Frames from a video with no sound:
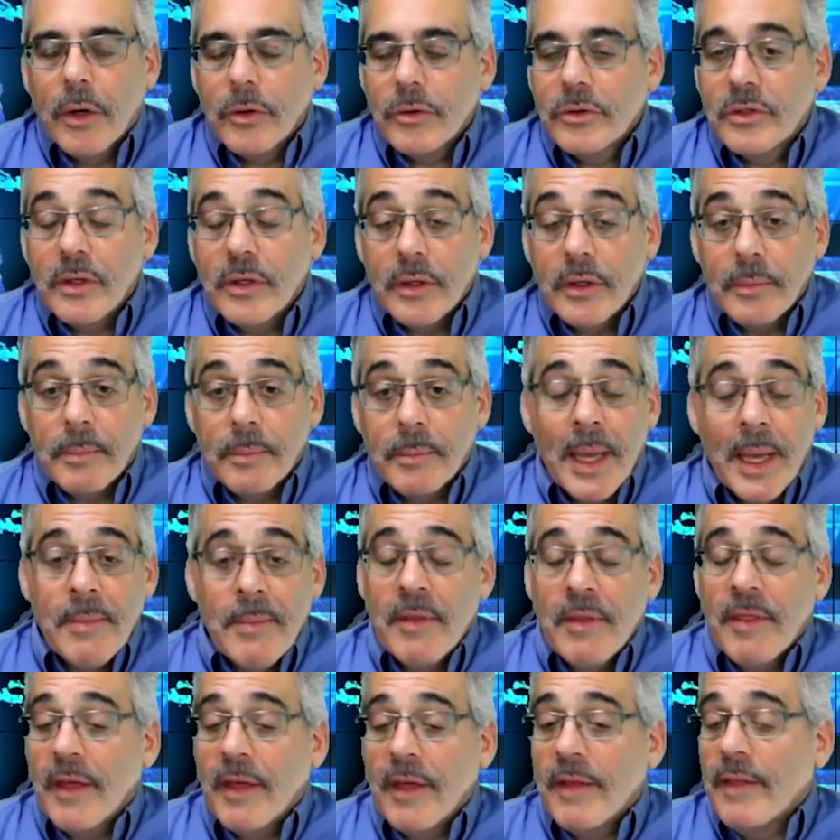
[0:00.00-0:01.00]
to maybe
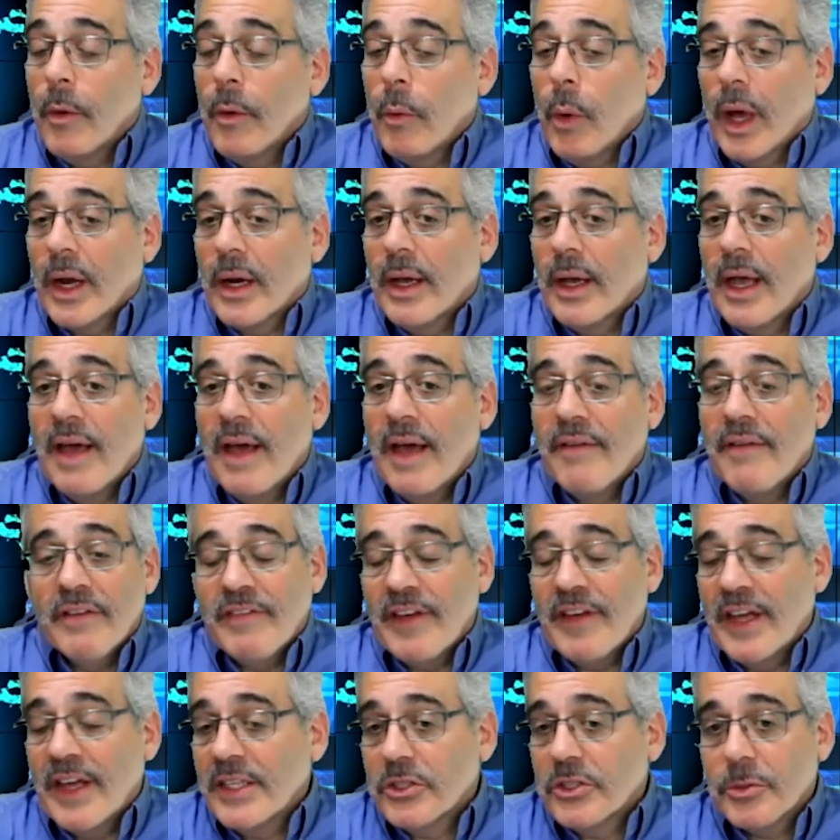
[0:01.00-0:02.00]
they want to have an
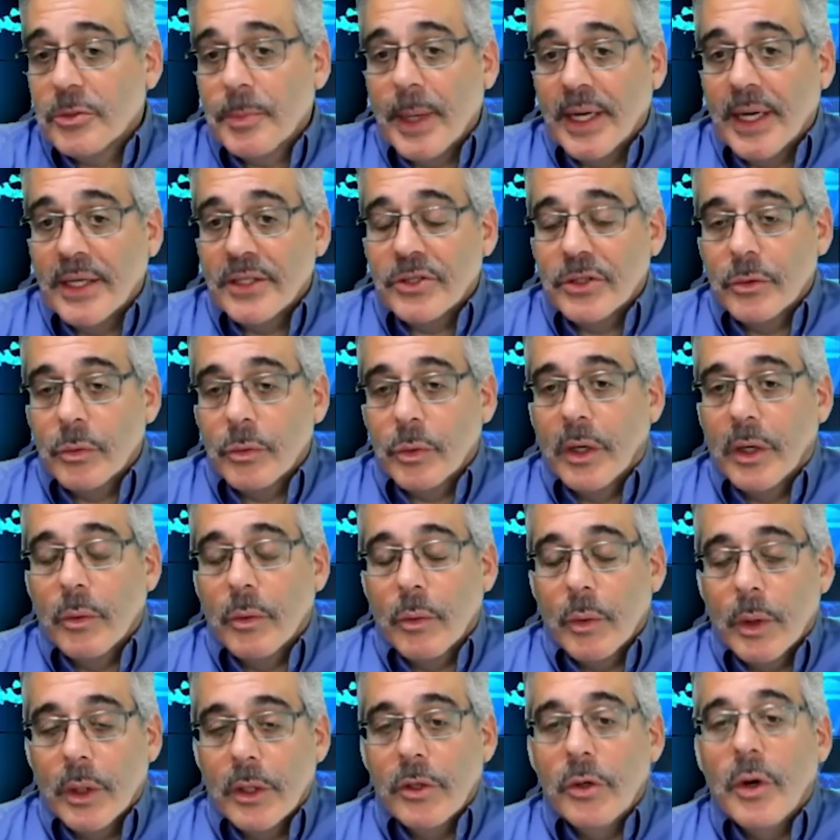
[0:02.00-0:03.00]
event sponsored
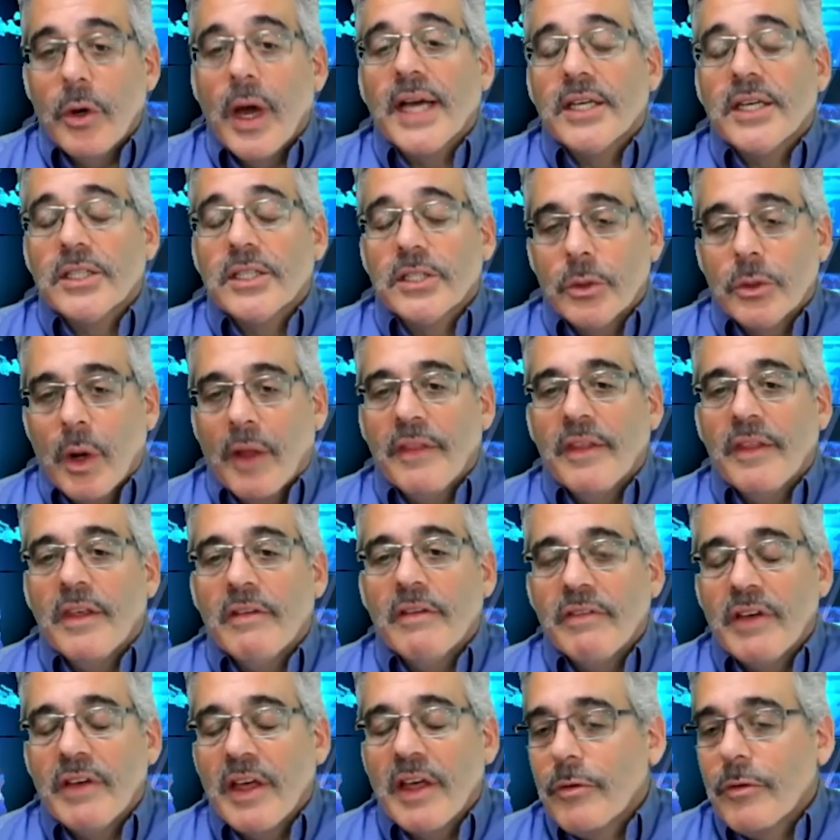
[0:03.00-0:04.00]
where you actually run the
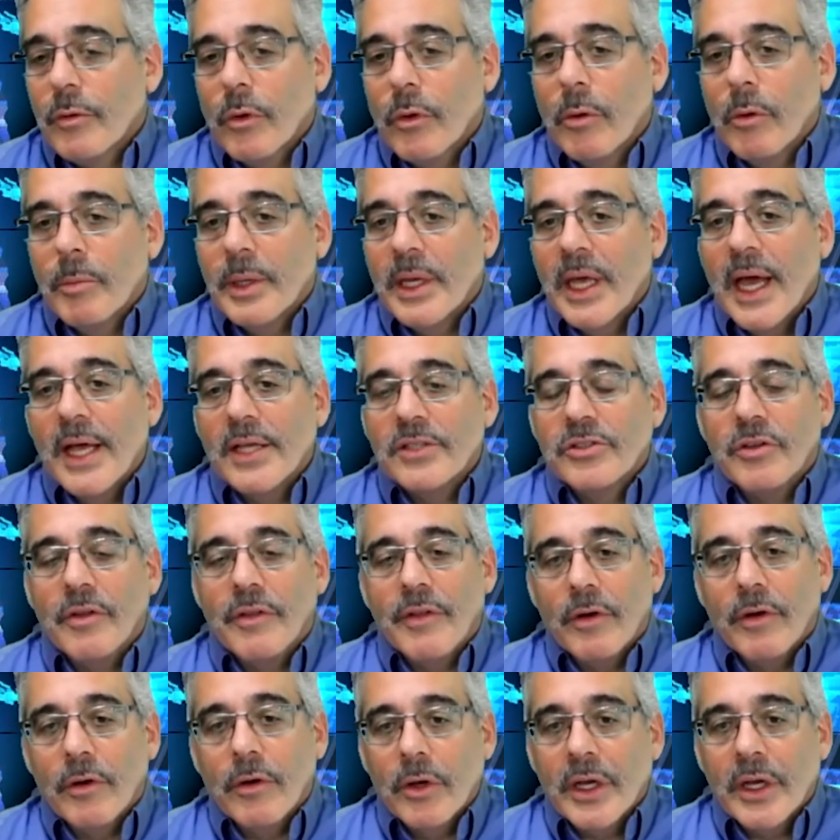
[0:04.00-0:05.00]
event through OBS, or they're
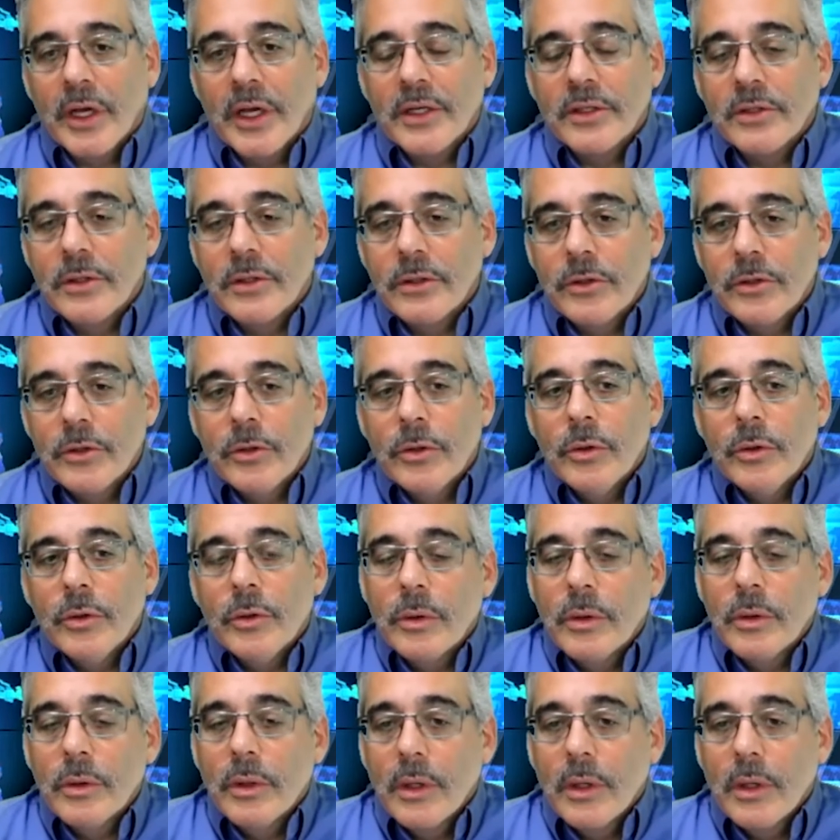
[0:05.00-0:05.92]
looking to do